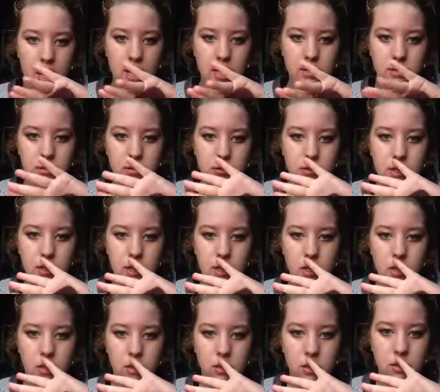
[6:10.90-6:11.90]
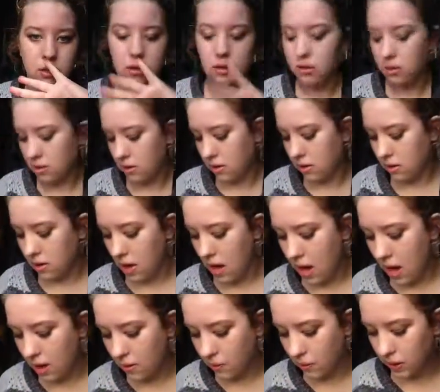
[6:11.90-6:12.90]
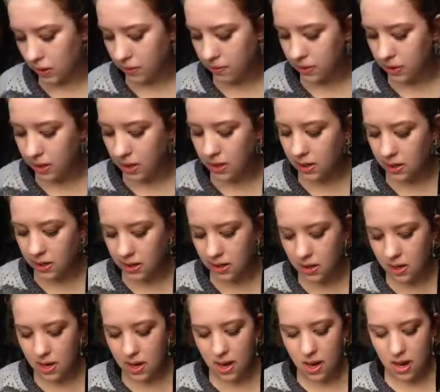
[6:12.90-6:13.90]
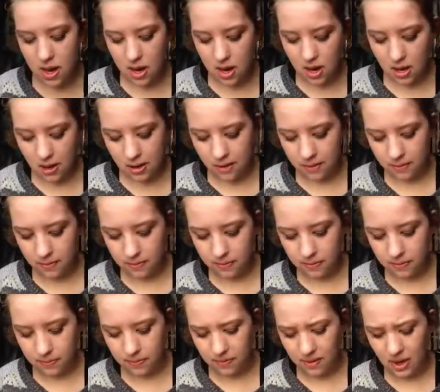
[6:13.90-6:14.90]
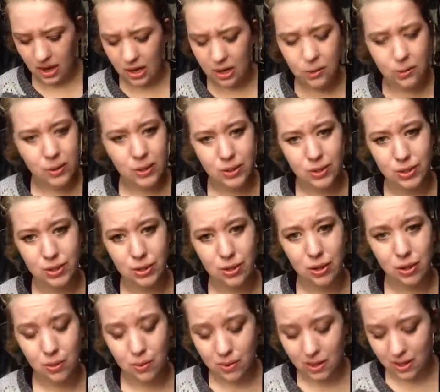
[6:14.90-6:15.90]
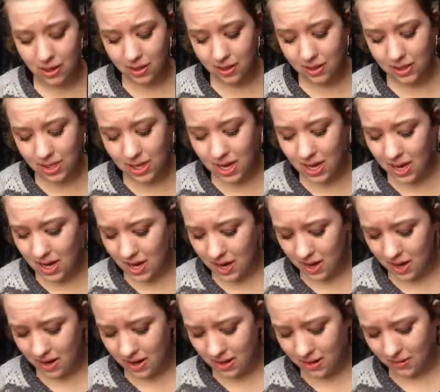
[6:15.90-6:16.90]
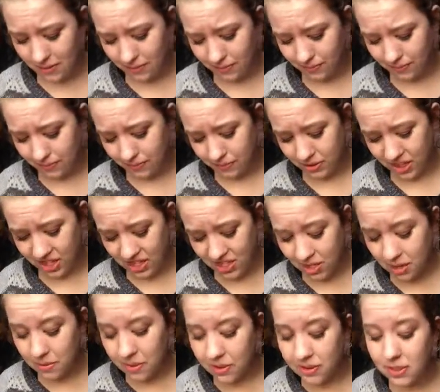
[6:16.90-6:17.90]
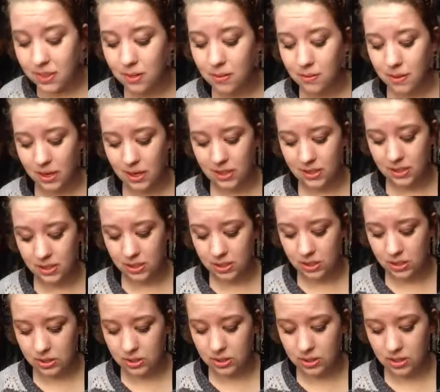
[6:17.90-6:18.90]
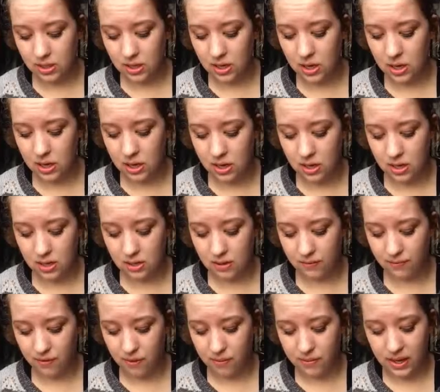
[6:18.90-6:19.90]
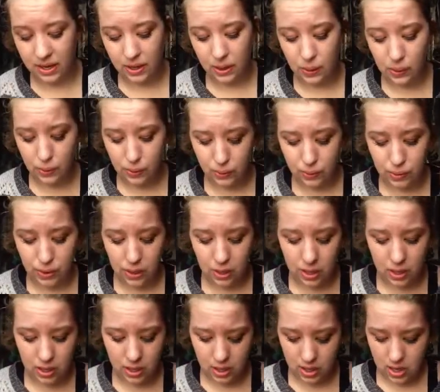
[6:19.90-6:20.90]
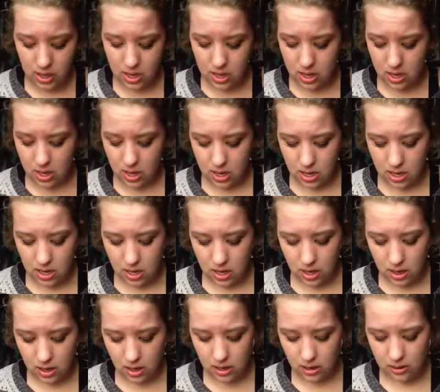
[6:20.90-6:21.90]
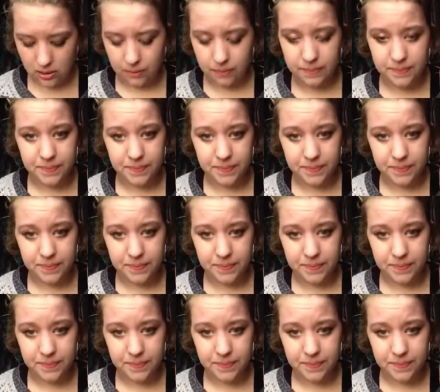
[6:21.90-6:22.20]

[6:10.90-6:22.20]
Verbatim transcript: as you see here, and we're going to put it in. Um, I don't want to show you what um, blush I'm using because it's just from like an old uh,